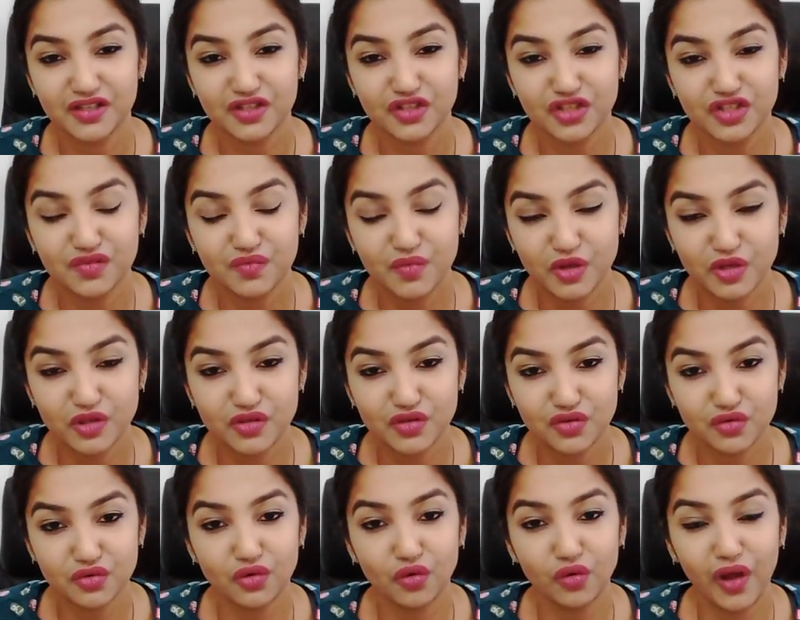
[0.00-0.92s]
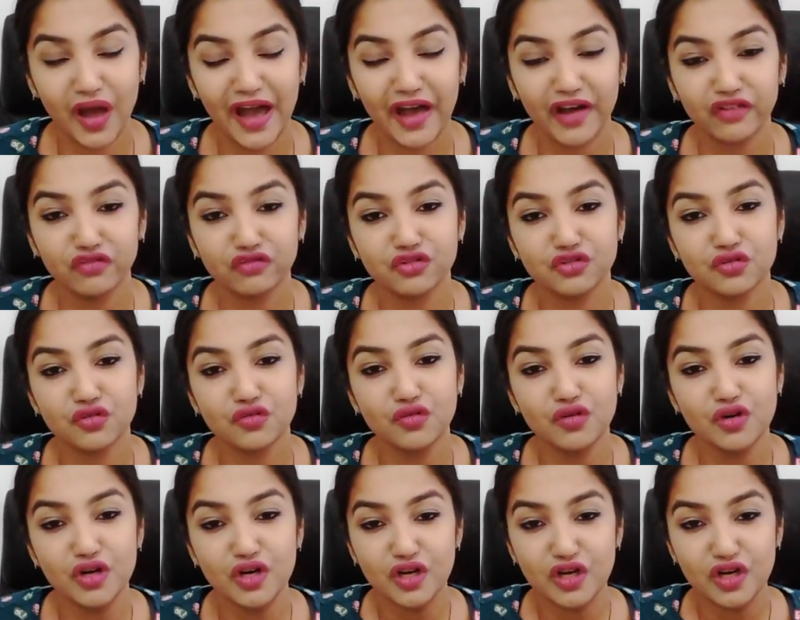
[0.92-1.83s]
Just because you don't have to
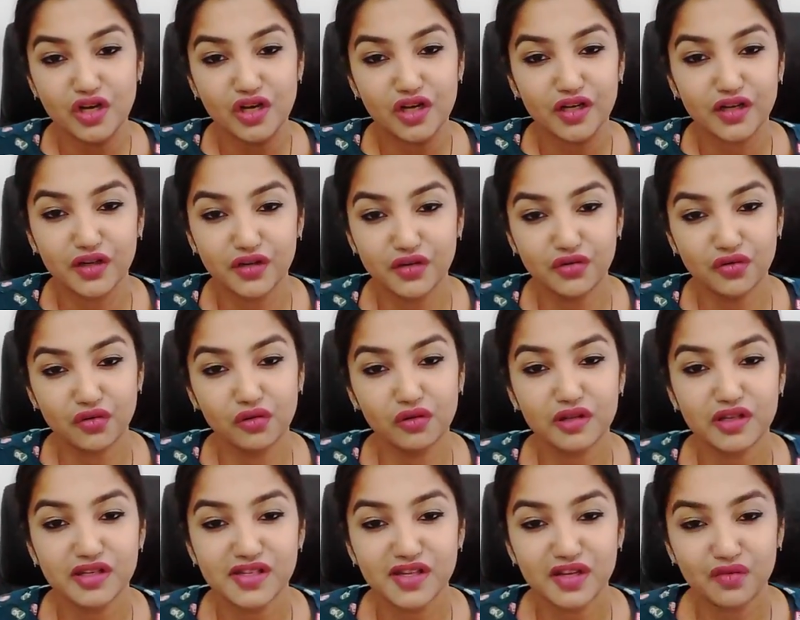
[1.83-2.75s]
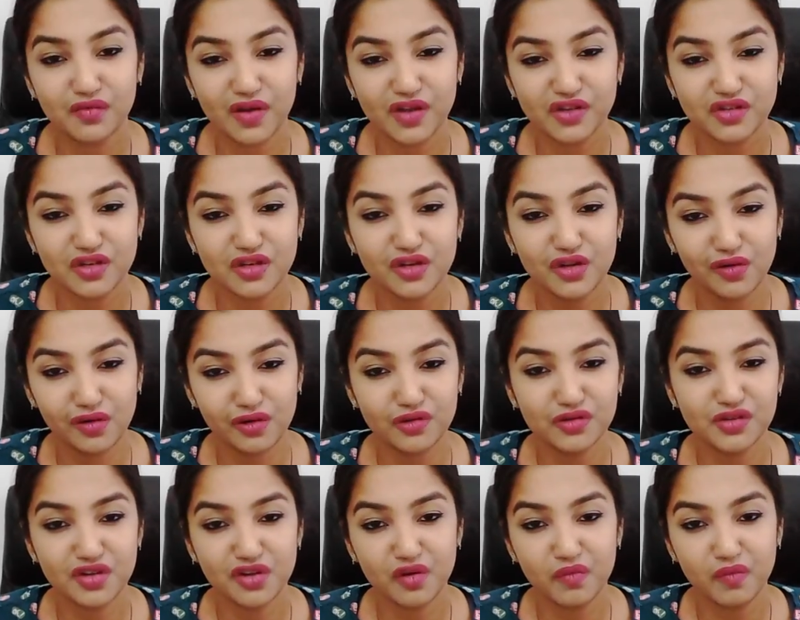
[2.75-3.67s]
control the situation, you're
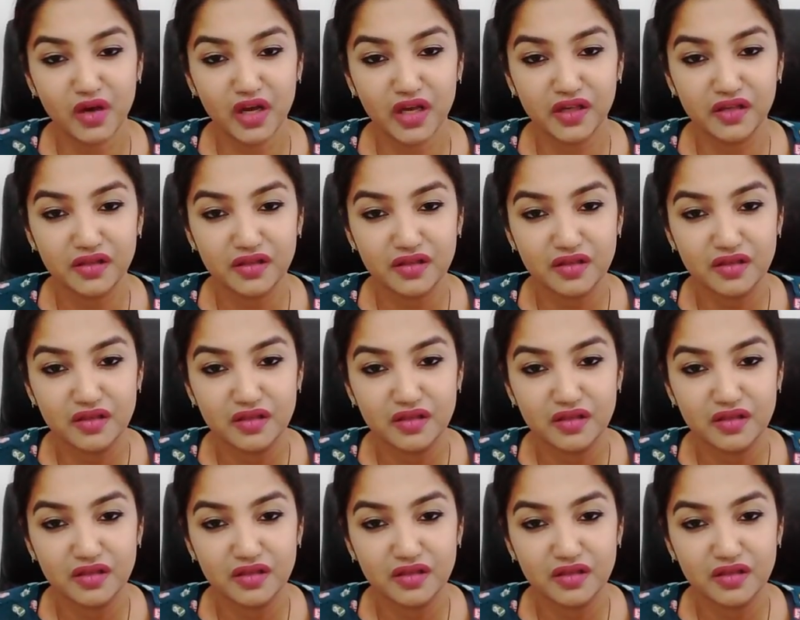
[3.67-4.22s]
losing your mind.